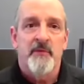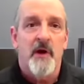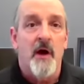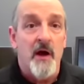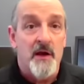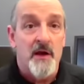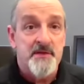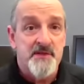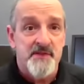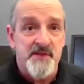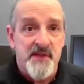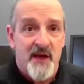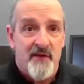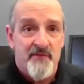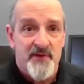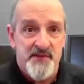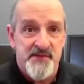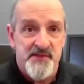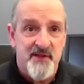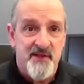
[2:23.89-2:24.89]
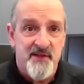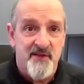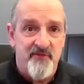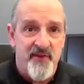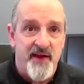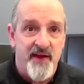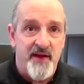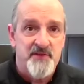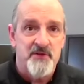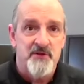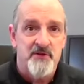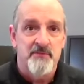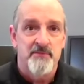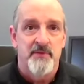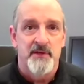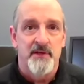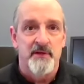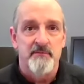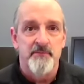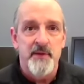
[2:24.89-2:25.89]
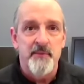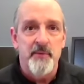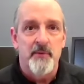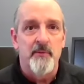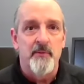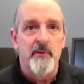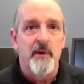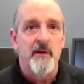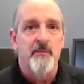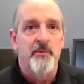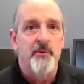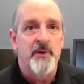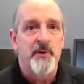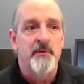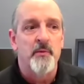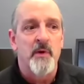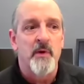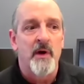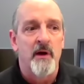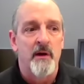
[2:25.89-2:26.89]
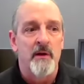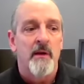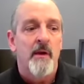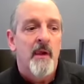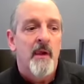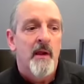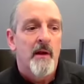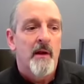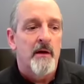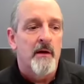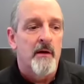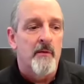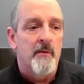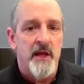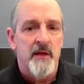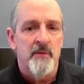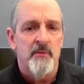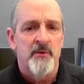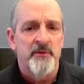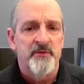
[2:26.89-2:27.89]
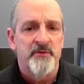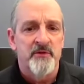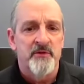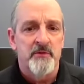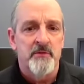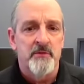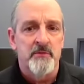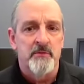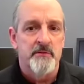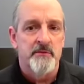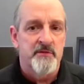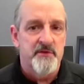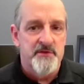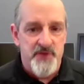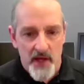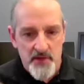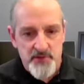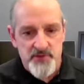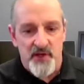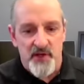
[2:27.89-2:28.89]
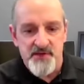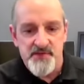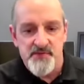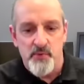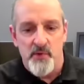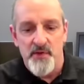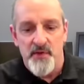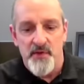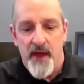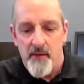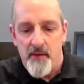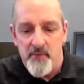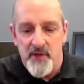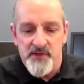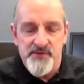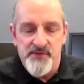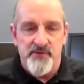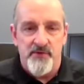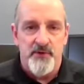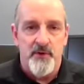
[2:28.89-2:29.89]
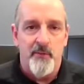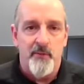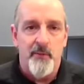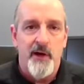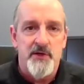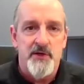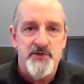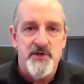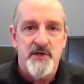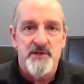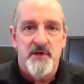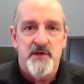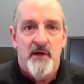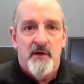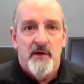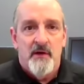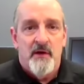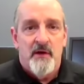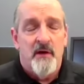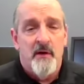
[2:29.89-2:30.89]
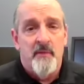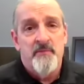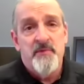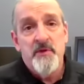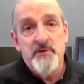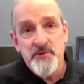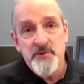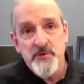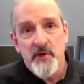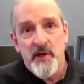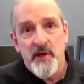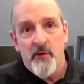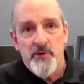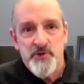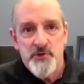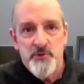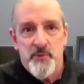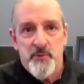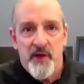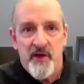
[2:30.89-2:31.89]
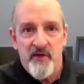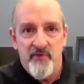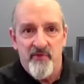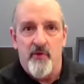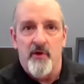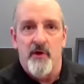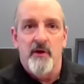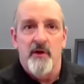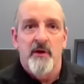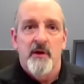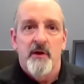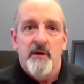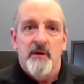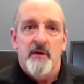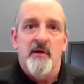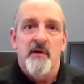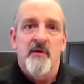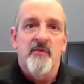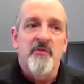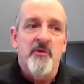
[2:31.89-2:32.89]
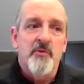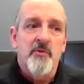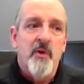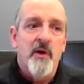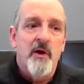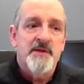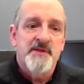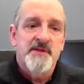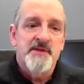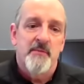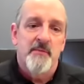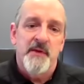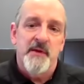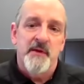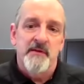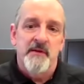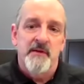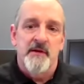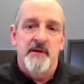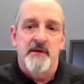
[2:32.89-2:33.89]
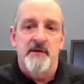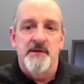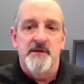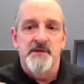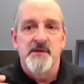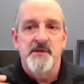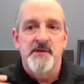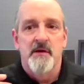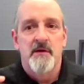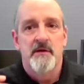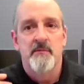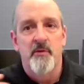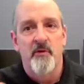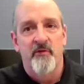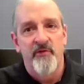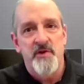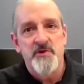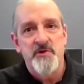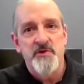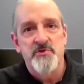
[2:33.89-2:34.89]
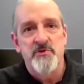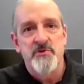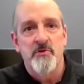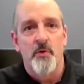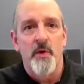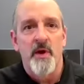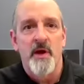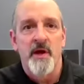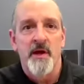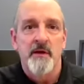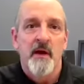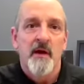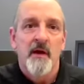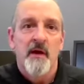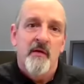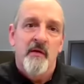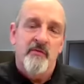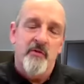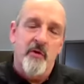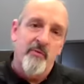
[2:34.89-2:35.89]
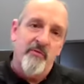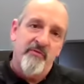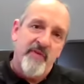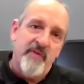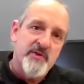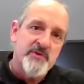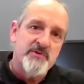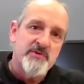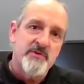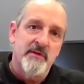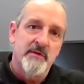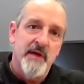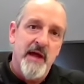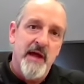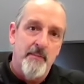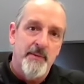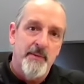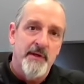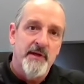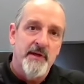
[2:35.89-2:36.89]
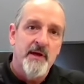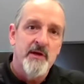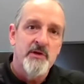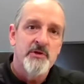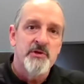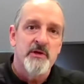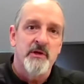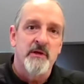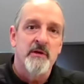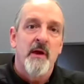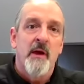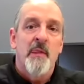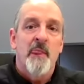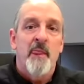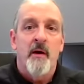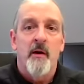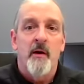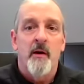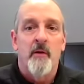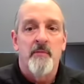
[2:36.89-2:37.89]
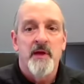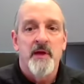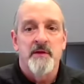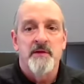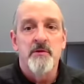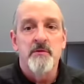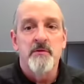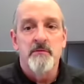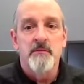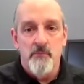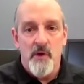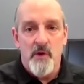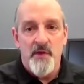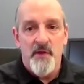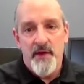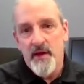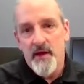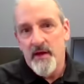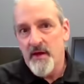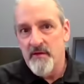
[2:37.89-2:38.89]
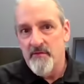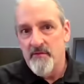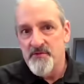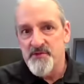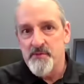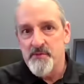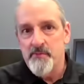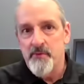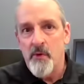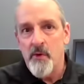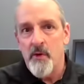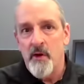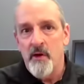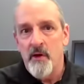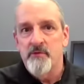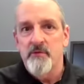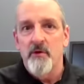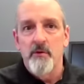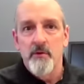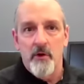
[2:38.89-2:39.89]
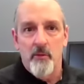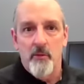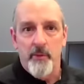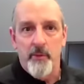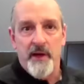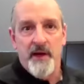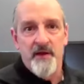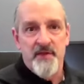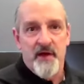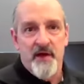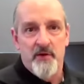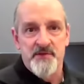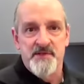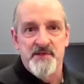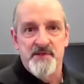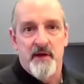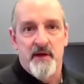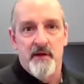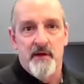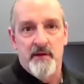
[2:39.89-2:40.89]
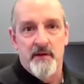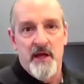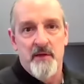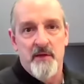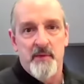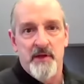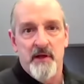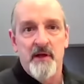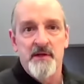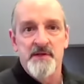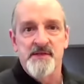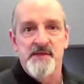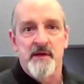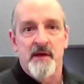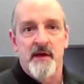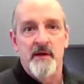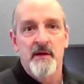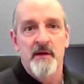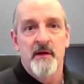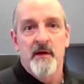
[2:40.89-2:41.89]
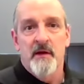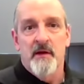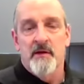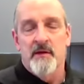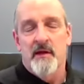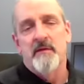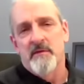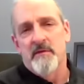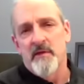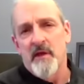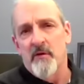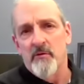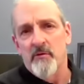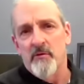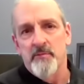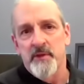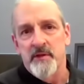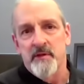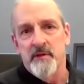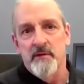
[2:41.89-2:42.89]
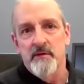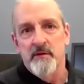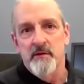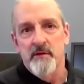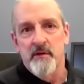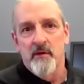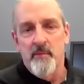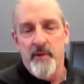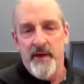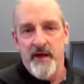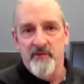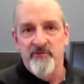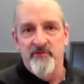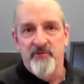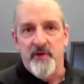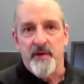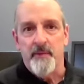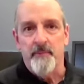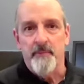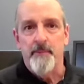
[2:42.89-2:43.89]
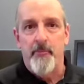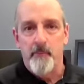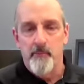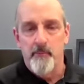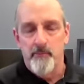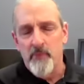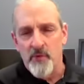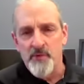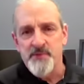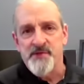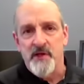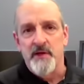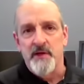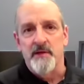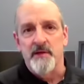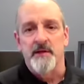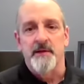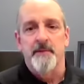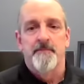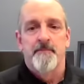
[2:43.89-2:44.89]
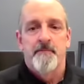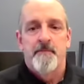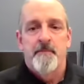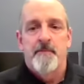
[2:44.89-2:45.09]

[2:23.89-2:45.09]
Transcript: Cost is obviously a factor, but people are pretty well able to digest what that means for their project. You do get what you pay for. If you want something that is professional grade for a professional application, and you want that kind of support, don't go buy $1,000 gaming headset. That would be a bad fit, most likely.